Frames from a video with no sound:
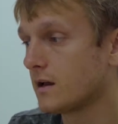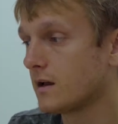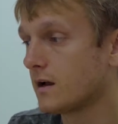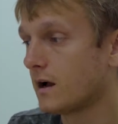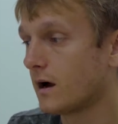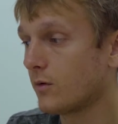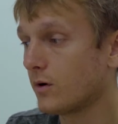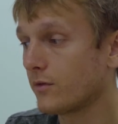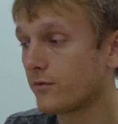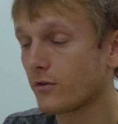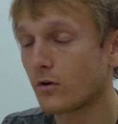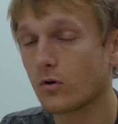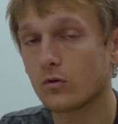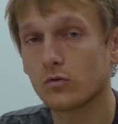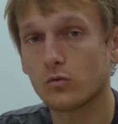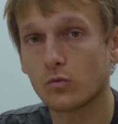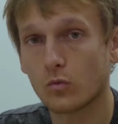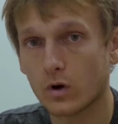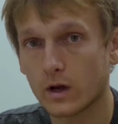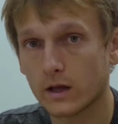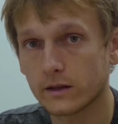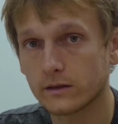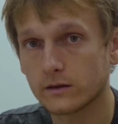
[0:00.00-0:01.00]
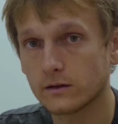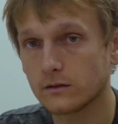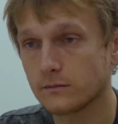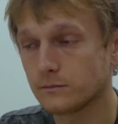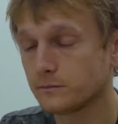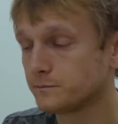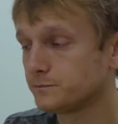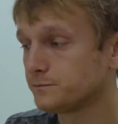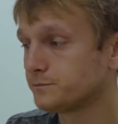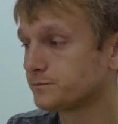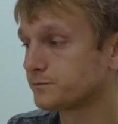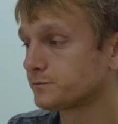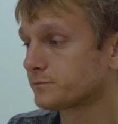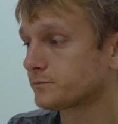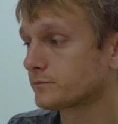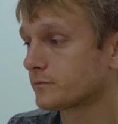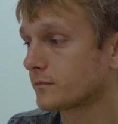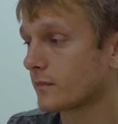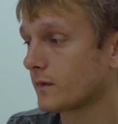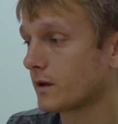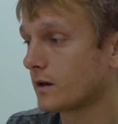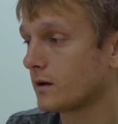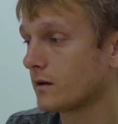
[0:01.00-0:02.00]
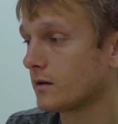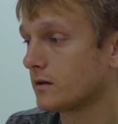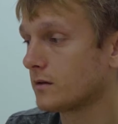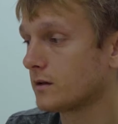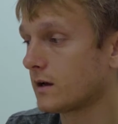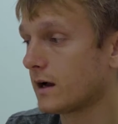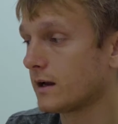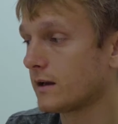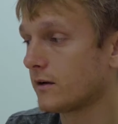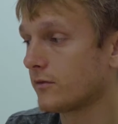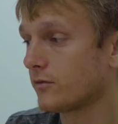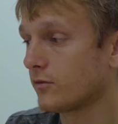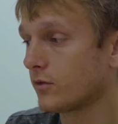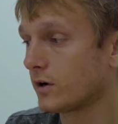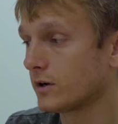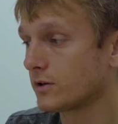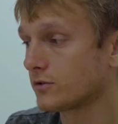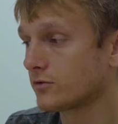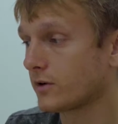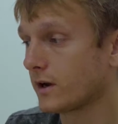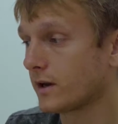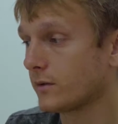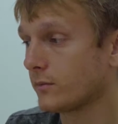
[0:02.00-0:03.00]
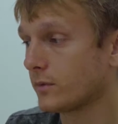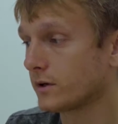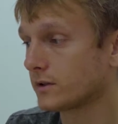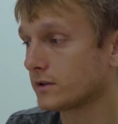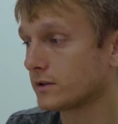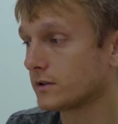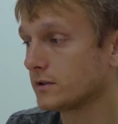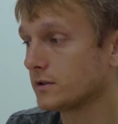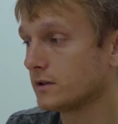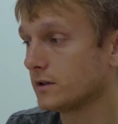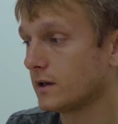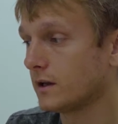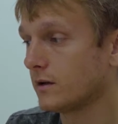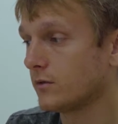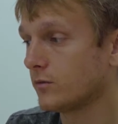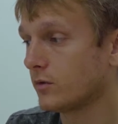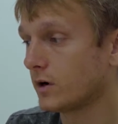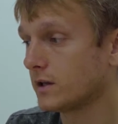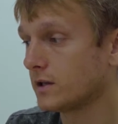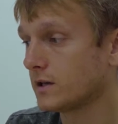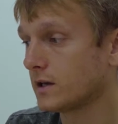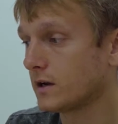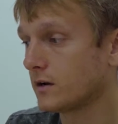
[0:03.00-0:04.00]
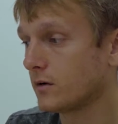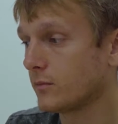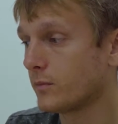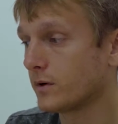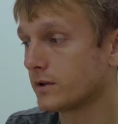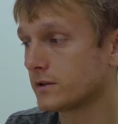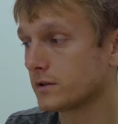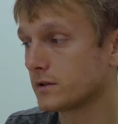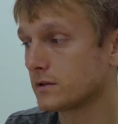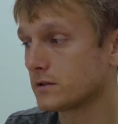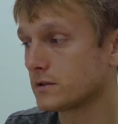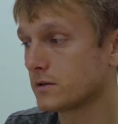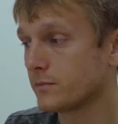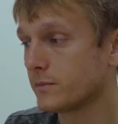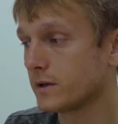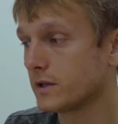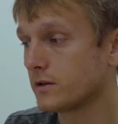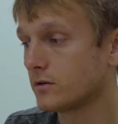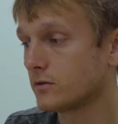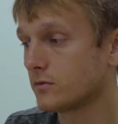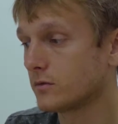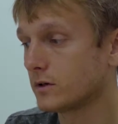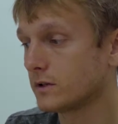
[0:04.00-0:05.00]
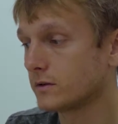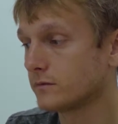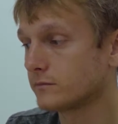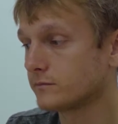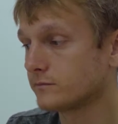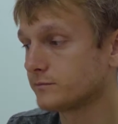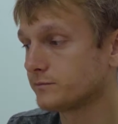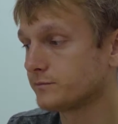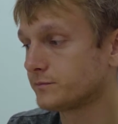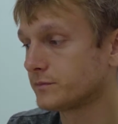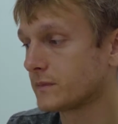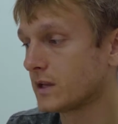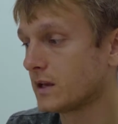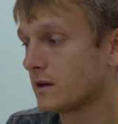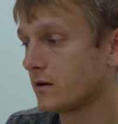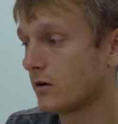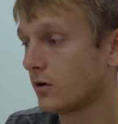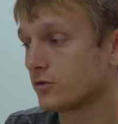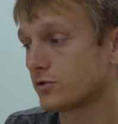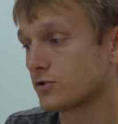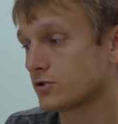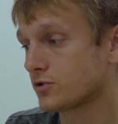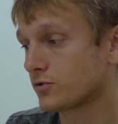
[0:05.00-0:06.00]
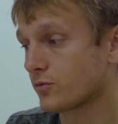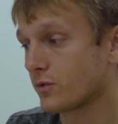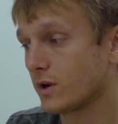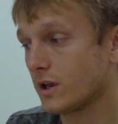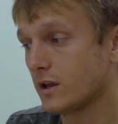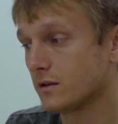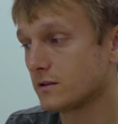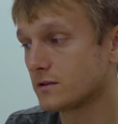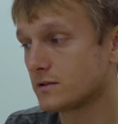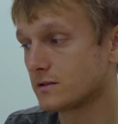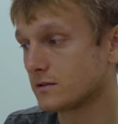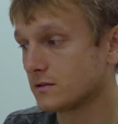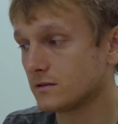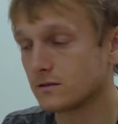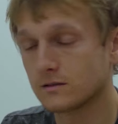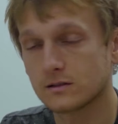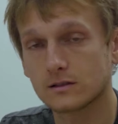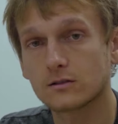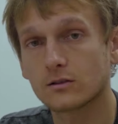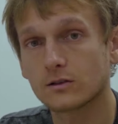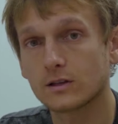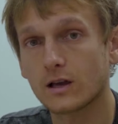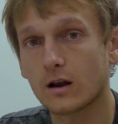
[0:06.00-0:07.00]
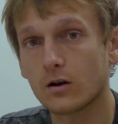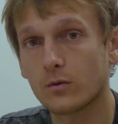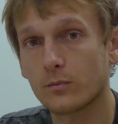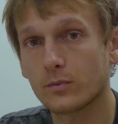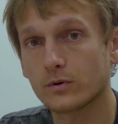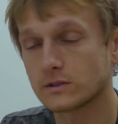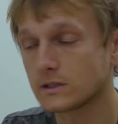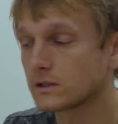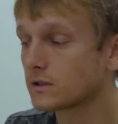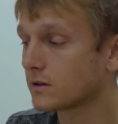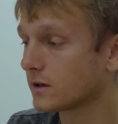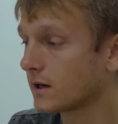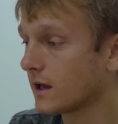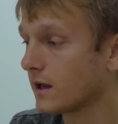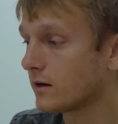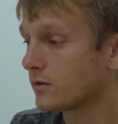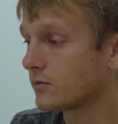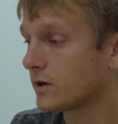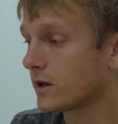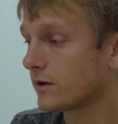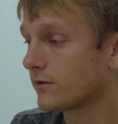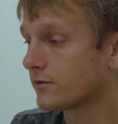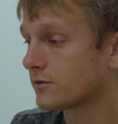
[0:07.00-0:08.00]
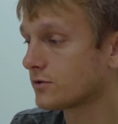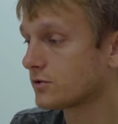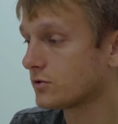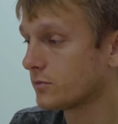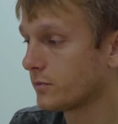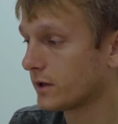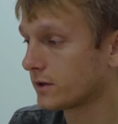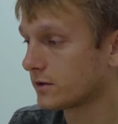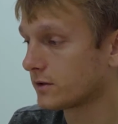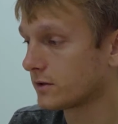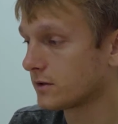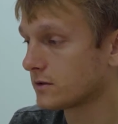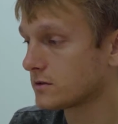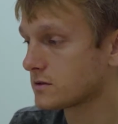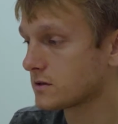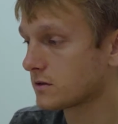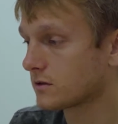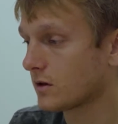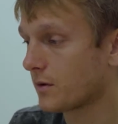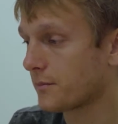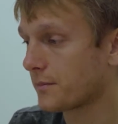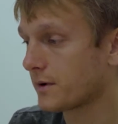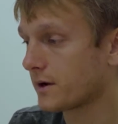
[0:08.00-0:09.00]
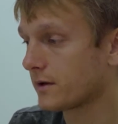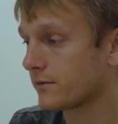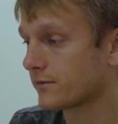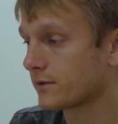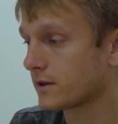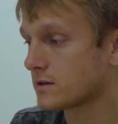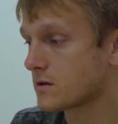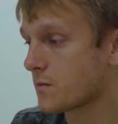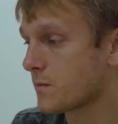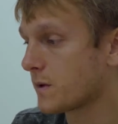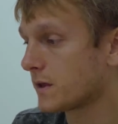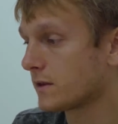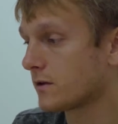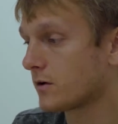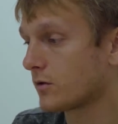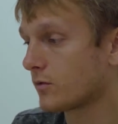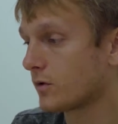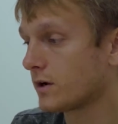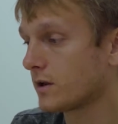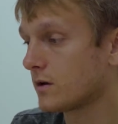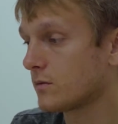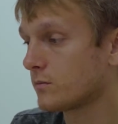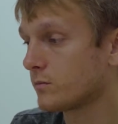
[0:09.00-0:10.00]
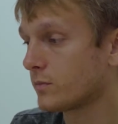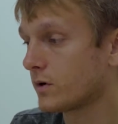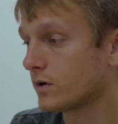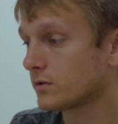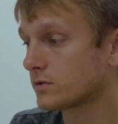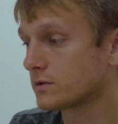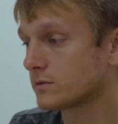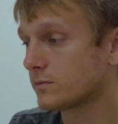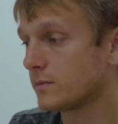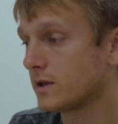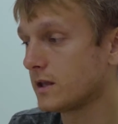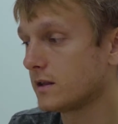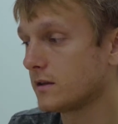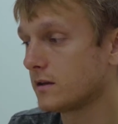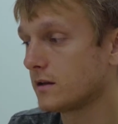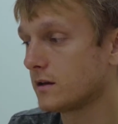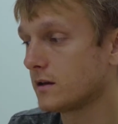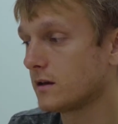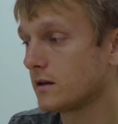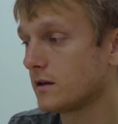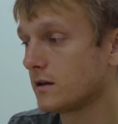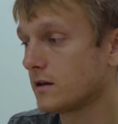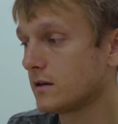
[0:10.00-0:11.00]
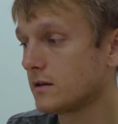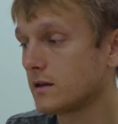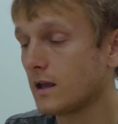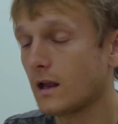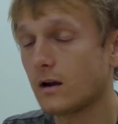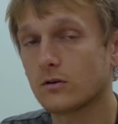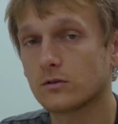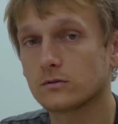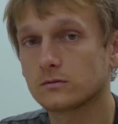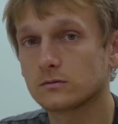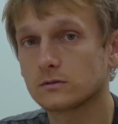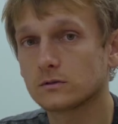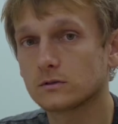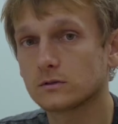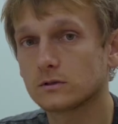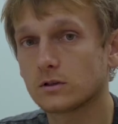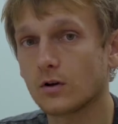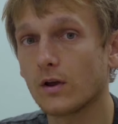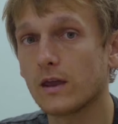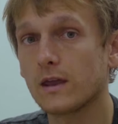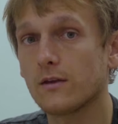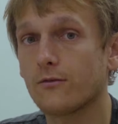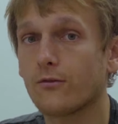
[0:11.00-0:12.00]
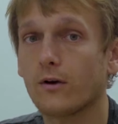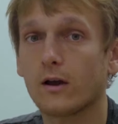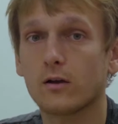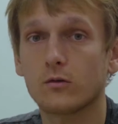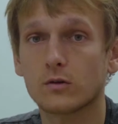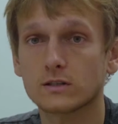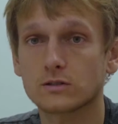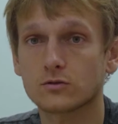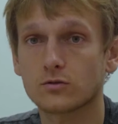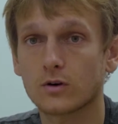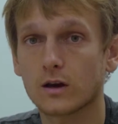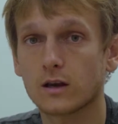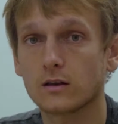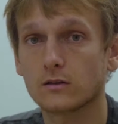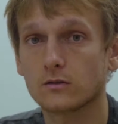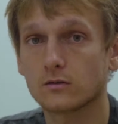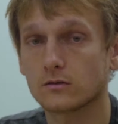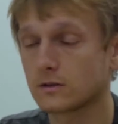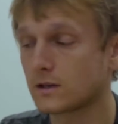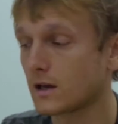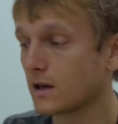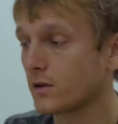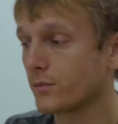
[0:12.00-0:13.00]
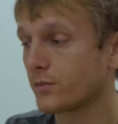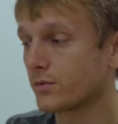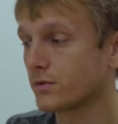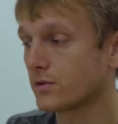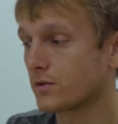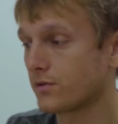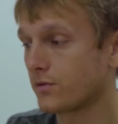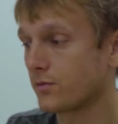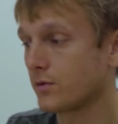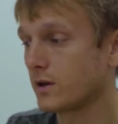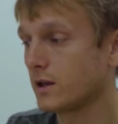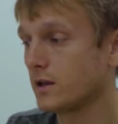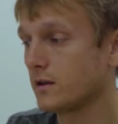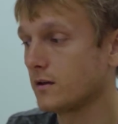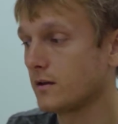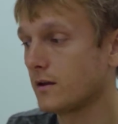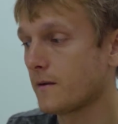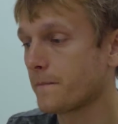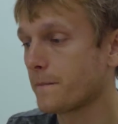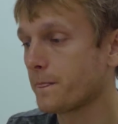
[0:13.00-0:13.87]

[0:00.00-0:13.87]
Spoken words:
However, on 1, I have 1 gray button and 1 yellow button, the middle one. On 3, it's the total opposite again. We have 2 buttons, the top left and the middle one, and both mean yellow. So if I was trying to type a 3,